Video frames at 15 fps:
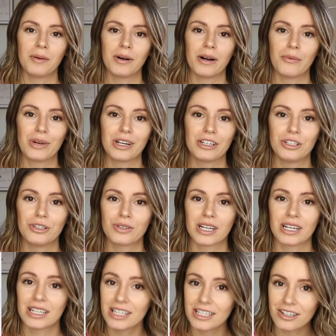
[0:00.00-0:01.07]
where you
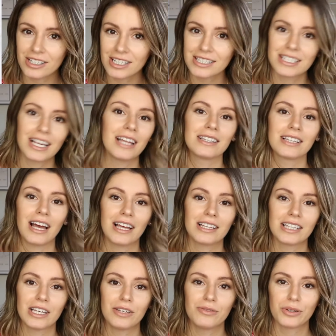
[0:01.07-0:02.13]
can click on it and
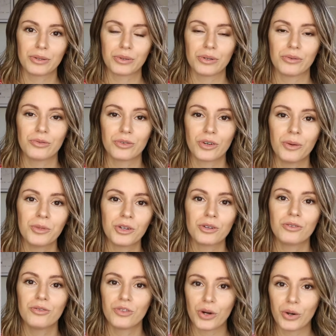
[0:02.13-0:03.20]
add a photo from your
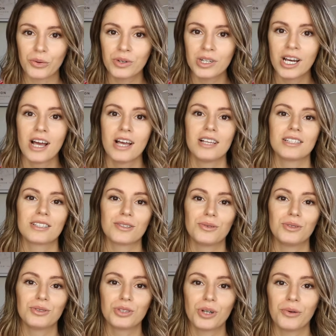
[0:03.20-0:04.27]
phone, so
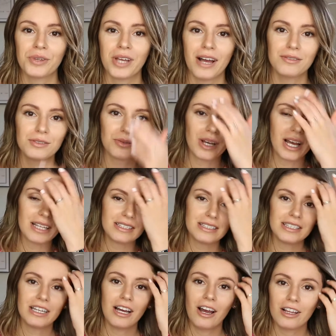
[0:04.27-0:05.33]
you don't have to add
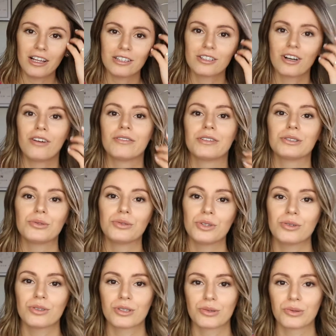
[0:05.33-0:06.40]
the highlight cover to
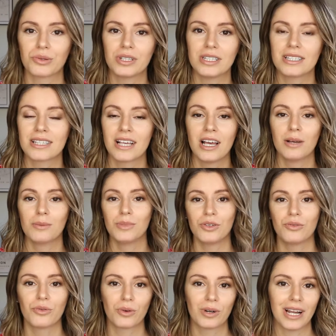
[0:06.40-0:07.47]
your stories
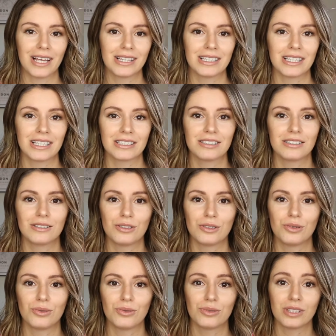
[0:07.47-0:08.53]
before adding it
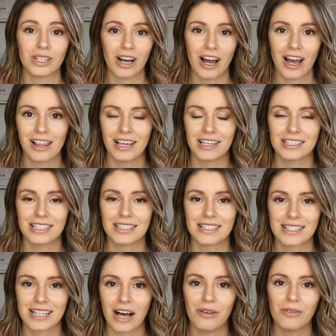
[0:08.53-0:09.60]
to the highlight
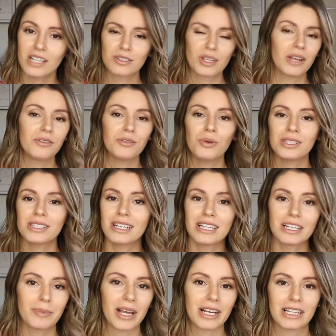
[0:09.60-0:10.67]
itself. So if you want
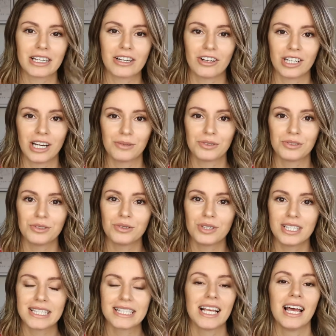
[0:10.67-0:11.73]
click by click on how to do
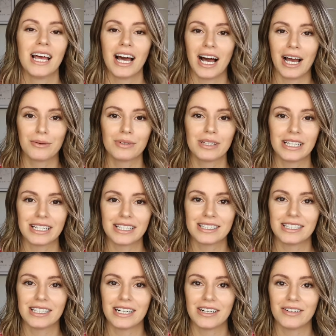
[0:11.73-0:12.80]
this, I will
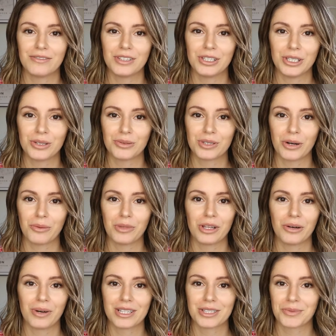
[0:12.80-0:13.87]
link the video down
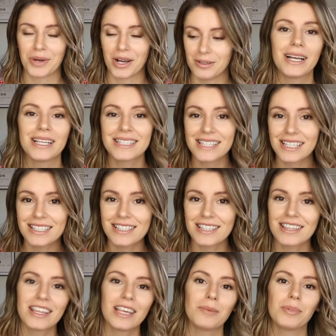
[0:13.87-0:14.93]
below as well. My
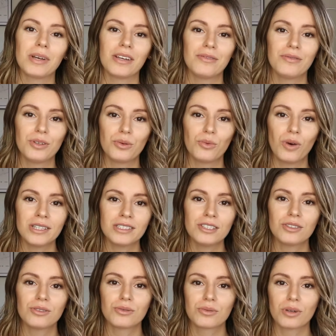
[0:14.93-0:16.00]
6th tip, if you want
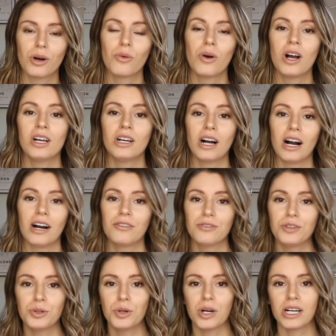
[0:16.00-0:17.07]
to grow a
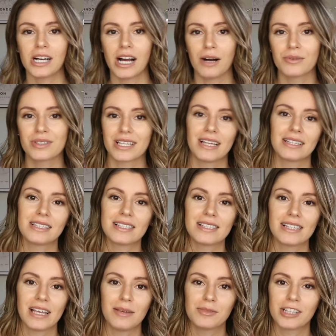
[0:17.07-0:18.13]
few accounts at the
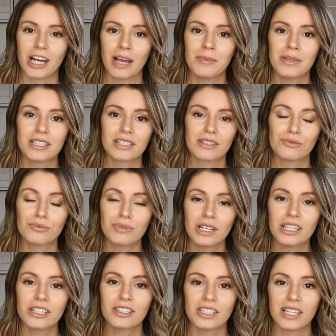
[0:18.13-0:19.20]
same time, it's a
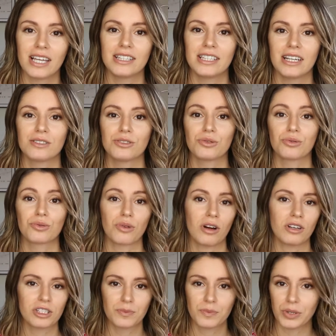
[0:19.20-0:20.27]
really good idea to
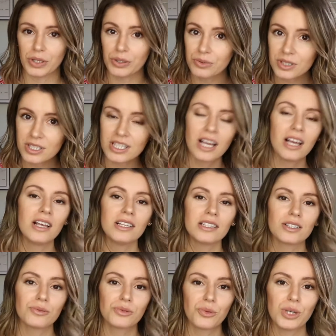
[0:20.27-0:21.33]
cross post.
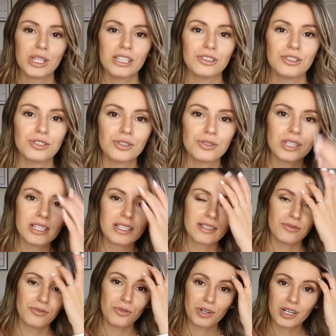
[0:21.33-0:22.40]
So the way that you do this,
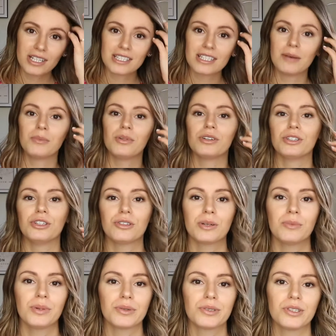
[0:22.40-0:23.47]
for example, you
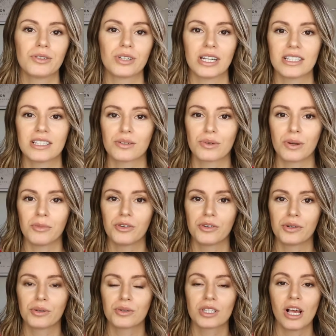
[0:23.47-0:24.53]
can post your Instagram
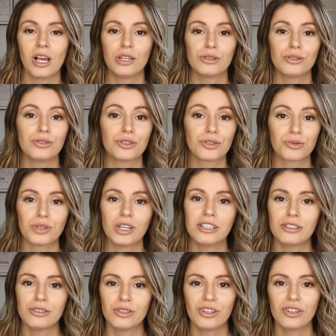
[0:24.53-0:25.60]
photos
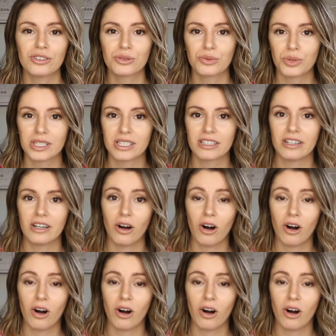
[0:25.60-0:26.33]
straight to your Twitter